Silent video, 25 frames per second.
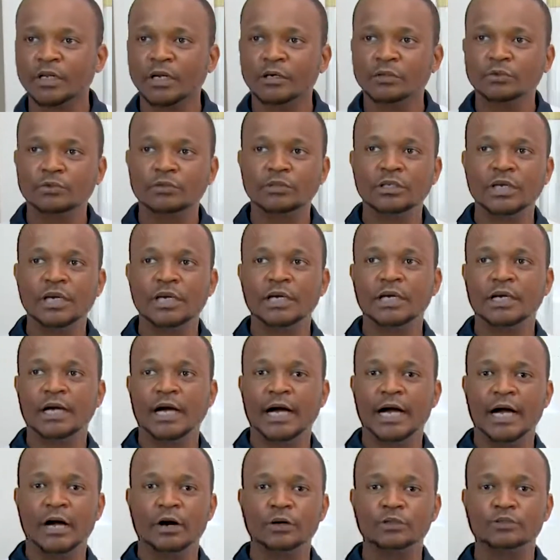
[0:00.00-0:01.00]
Today,
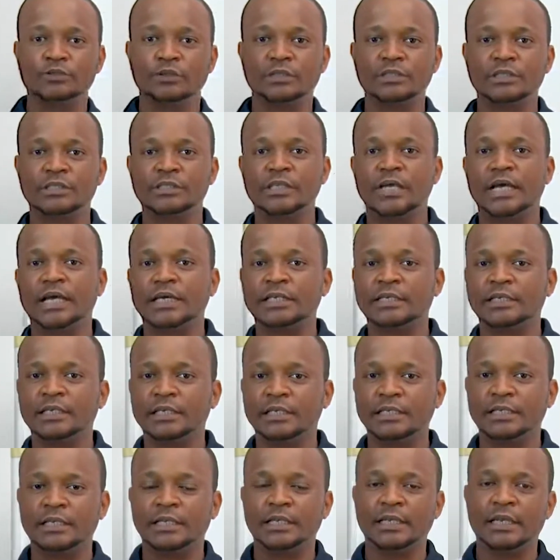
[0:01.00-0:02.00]
I also said
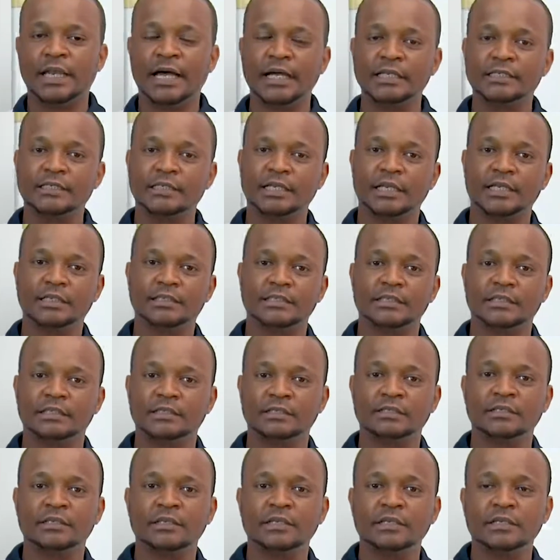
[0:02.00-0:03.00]
in the last
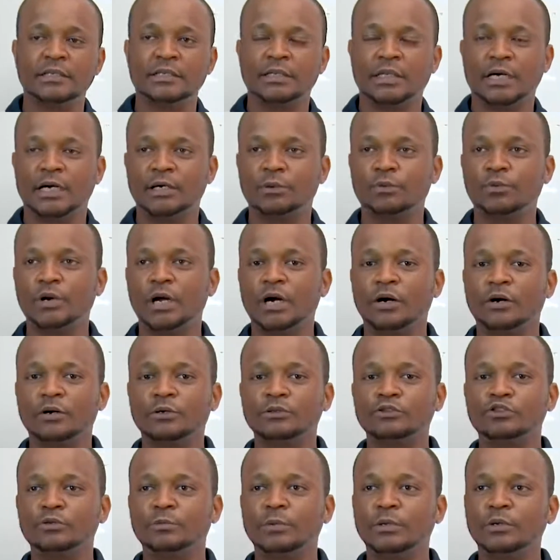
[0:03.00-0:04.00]
lesson that we are
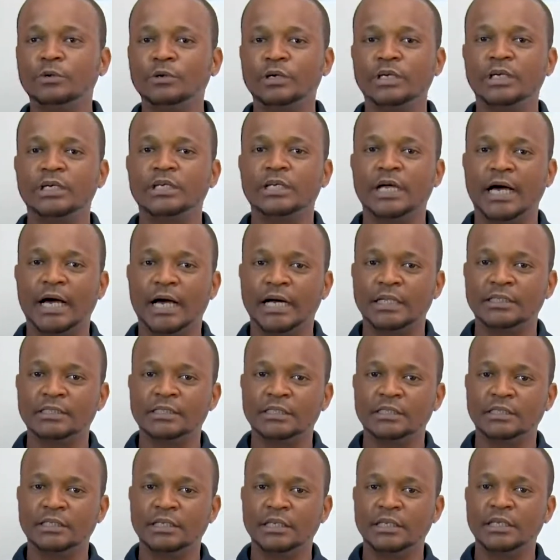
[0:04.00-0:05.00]
going to be looking at
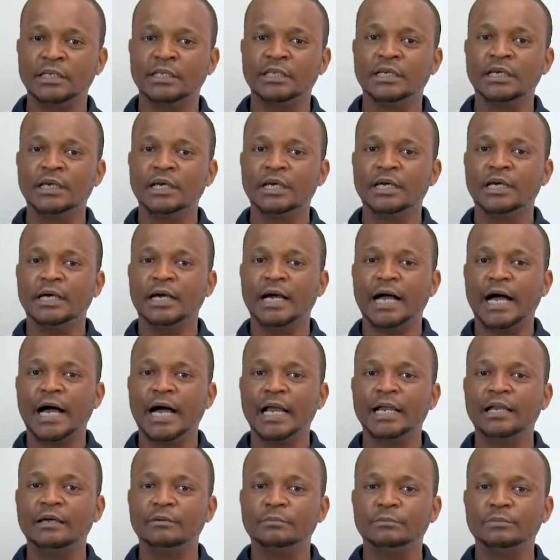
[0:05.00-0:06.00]
the
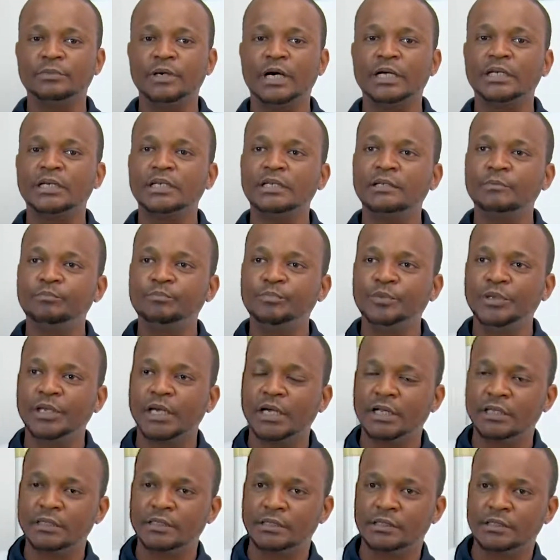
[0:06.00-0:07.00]
Allen Bradley
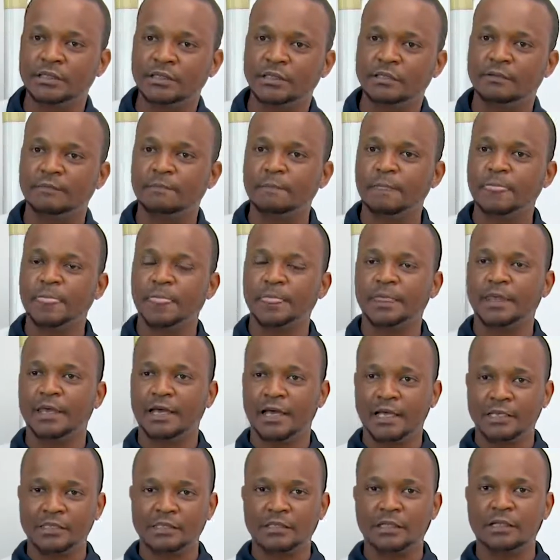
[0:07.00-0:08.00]
PLC, the
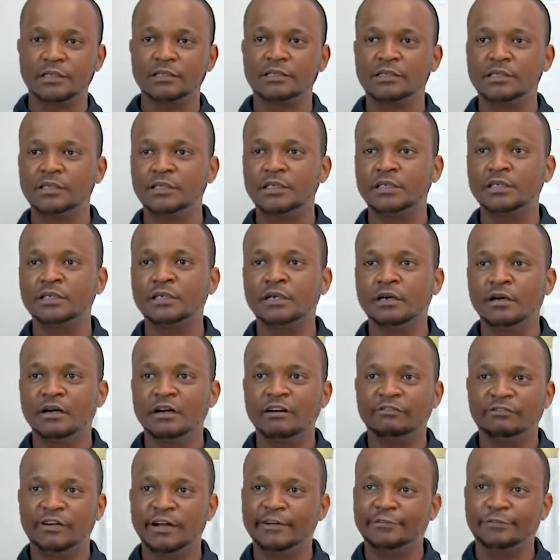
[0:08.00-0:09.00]
SLC
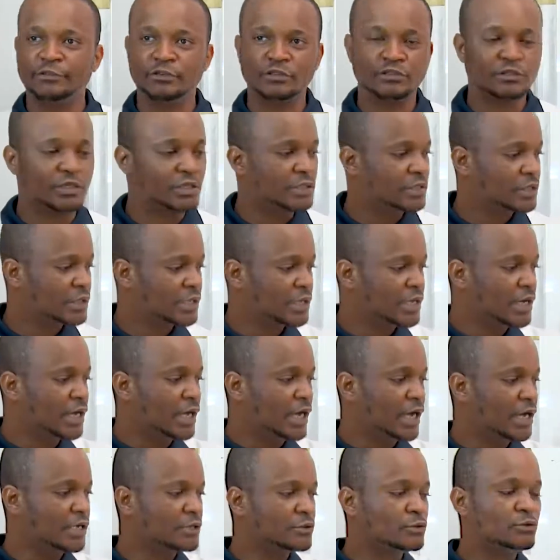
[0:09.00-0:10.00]
500.
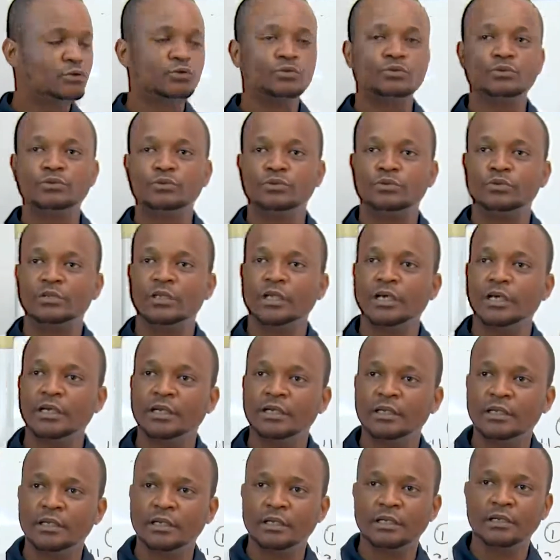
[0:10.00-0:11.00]
And today,
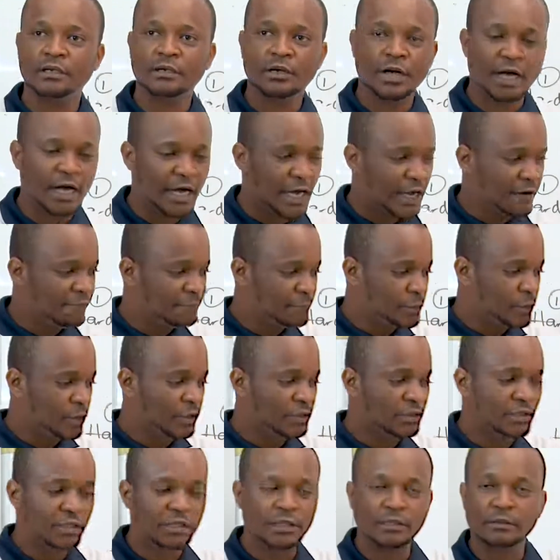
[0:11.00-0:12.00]
I've
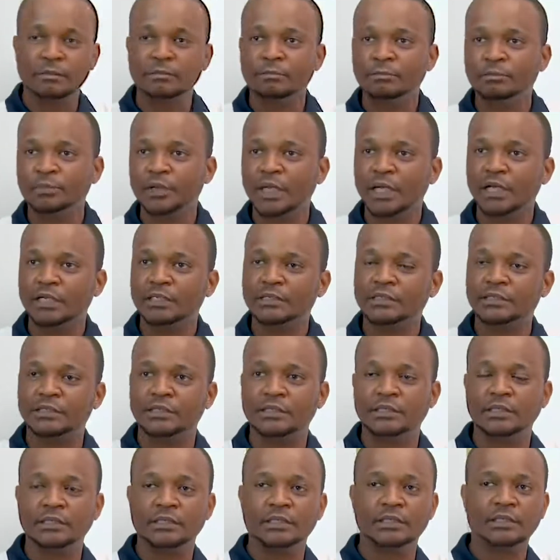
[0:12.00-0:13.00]
brought the
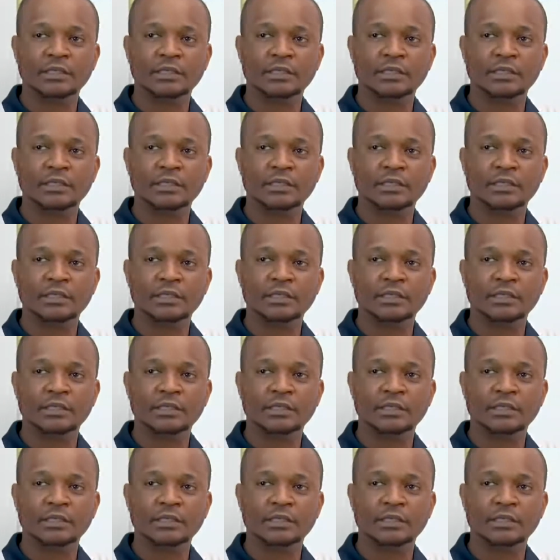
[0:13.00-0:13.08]
PLC.